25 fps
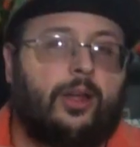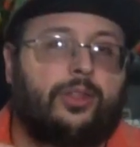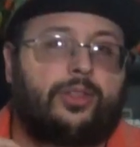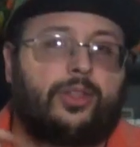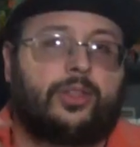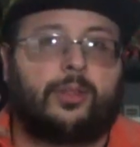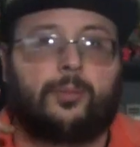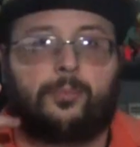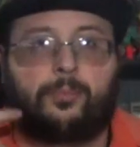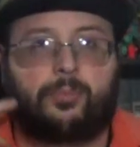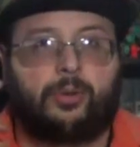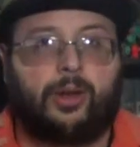I
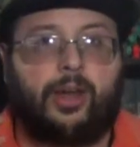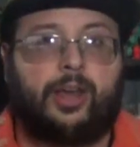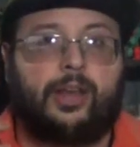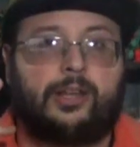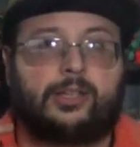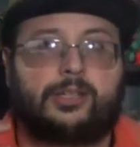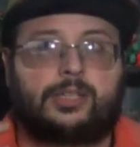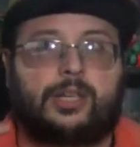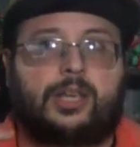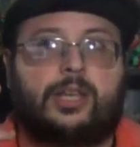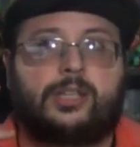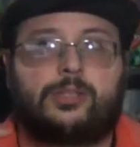think the brain
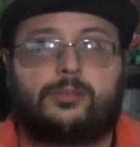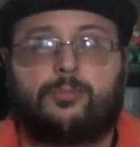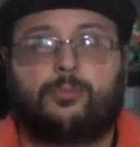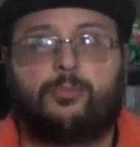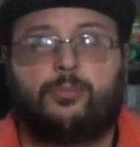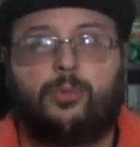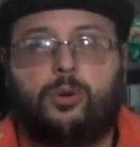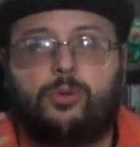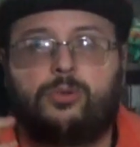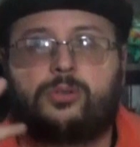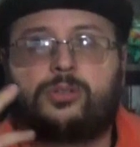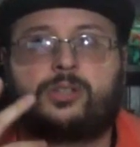is, his
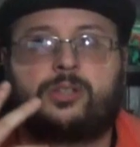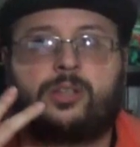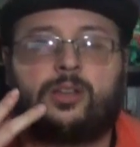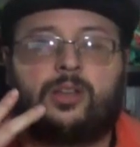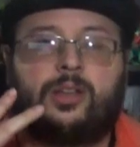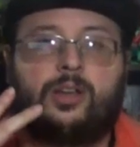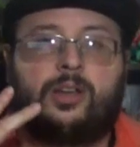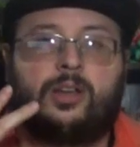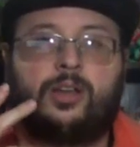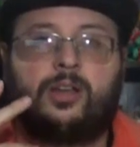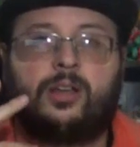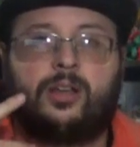most
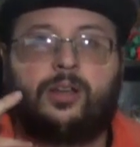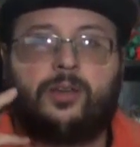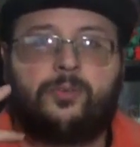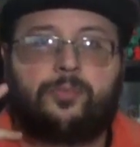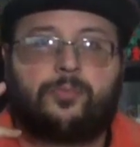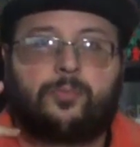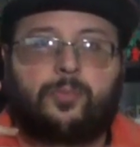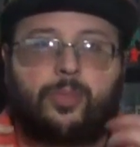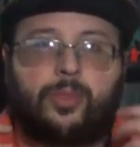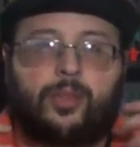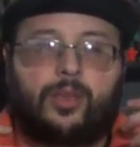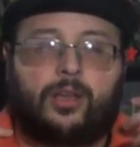
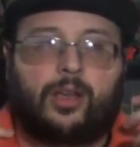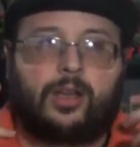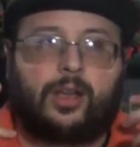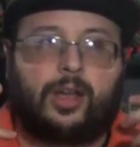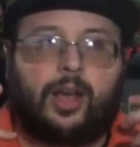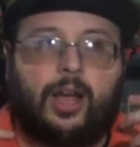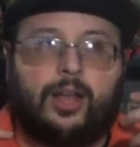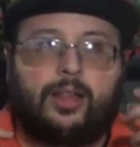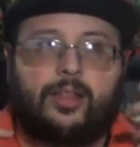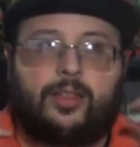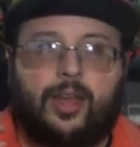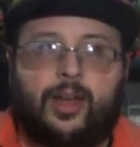
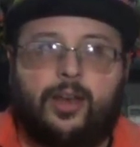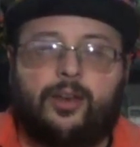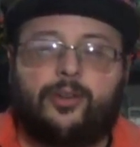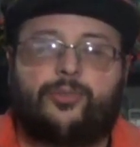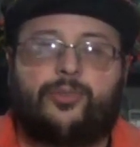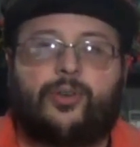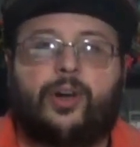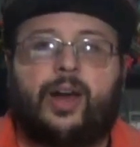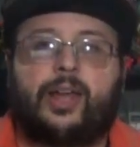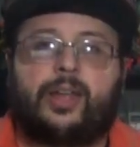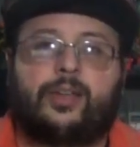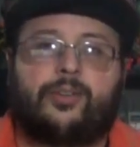
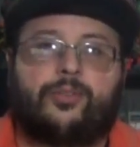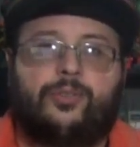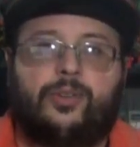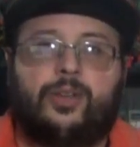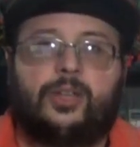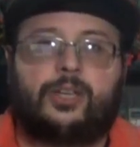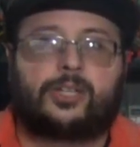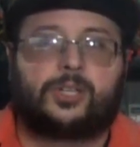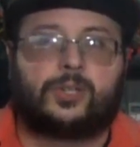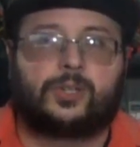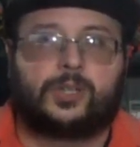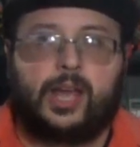identifying
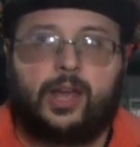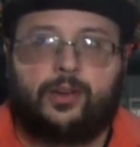feature.